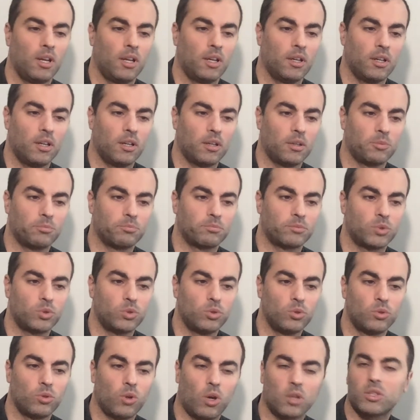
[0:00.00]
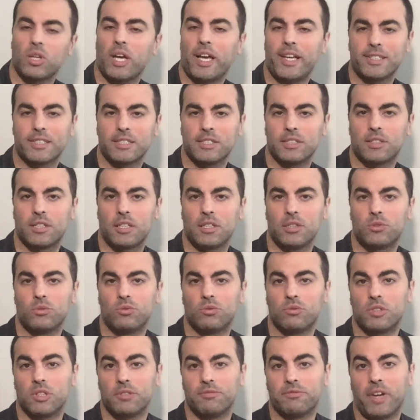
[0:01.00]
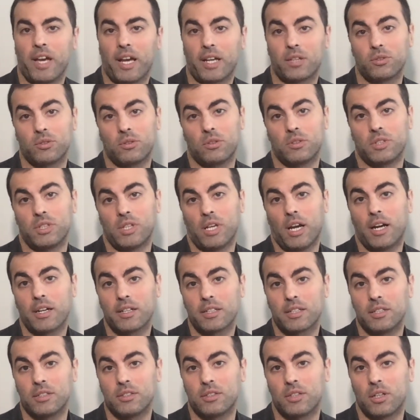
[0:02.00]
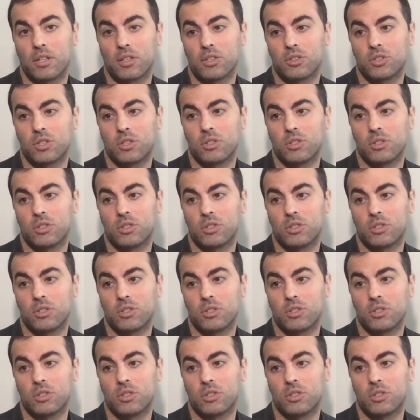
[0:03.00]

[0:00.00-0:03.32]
to not hesitate to refactor the architecture.